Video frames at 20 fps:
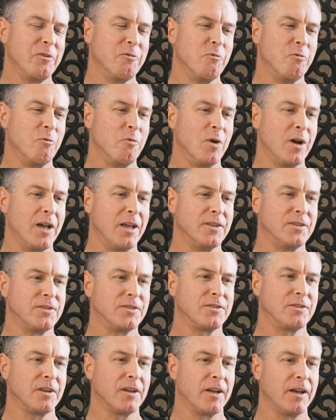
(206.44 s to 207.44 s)

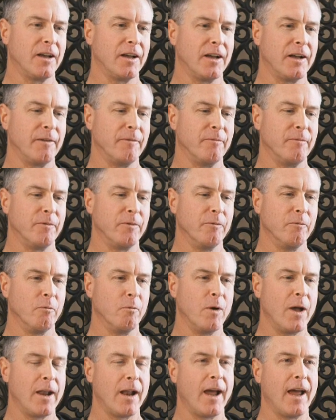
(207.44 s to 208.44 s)
was
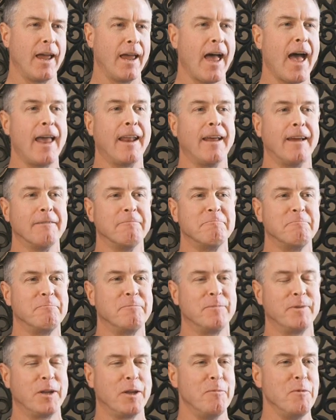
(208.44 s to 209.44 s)
when I had a
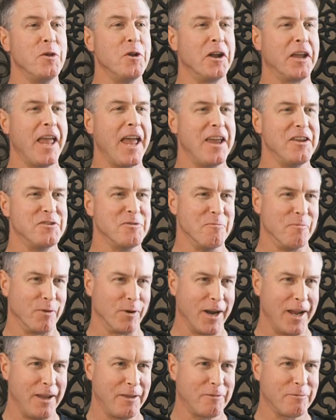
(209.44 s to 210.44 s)
communication
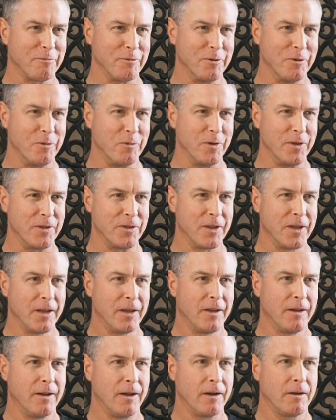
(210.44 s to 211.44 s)
breakthrough with
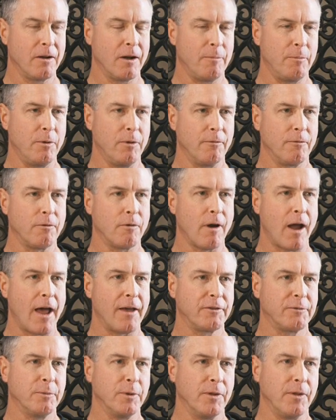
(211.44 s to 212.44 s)
a couple of
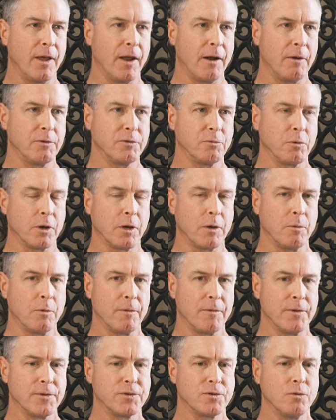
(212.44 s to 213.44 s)
craftsmen that I was working
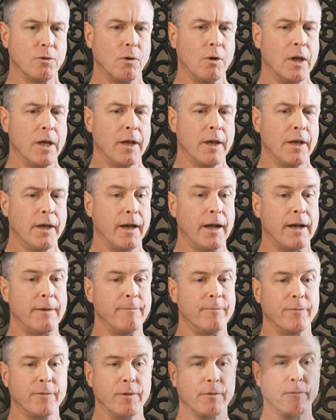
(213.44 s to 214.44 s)
with at the school.
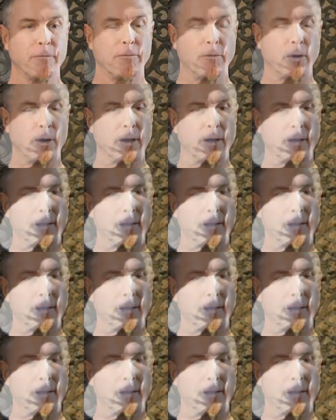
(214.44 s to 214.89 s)
For